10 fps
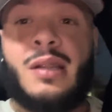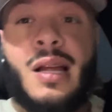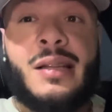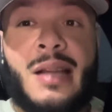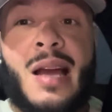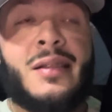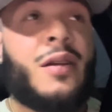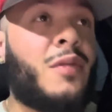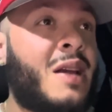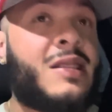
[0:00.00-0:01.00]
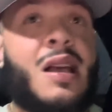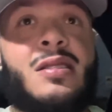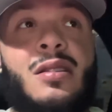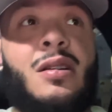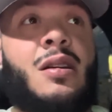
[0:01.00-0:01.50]
like that, that Rex has
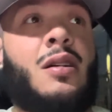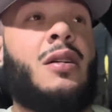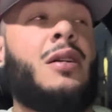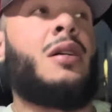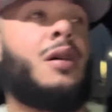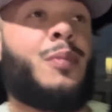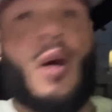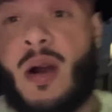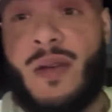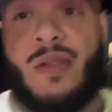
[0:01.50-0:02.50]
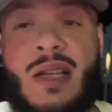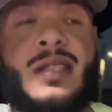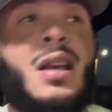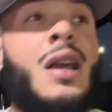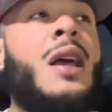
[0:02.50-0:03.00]
a part of this
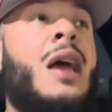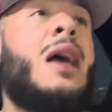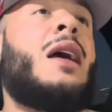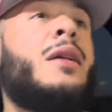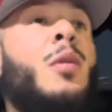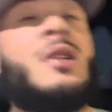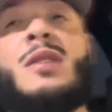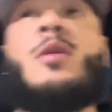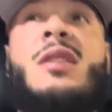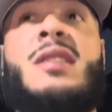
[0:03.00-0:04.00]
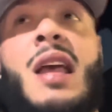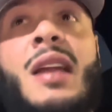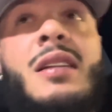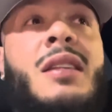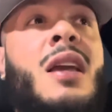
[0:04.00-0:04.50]
and wasn't supposed to say
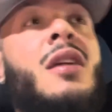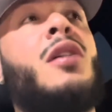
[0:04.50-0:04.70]
anything.